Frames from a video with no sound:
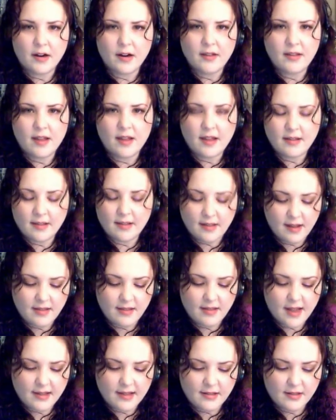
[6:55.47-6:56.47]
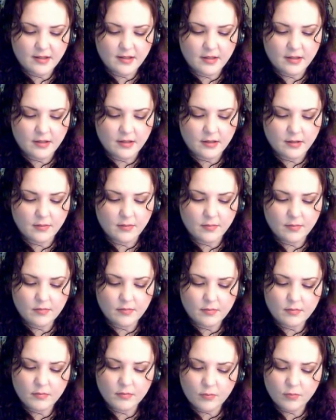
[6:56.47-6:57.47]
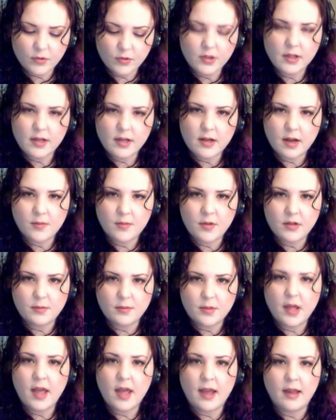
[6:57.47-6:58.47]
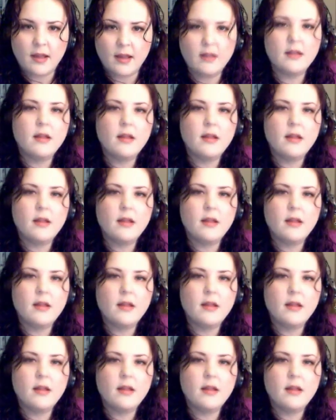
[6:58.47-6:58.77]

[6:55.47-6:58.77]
and that's going to really come into play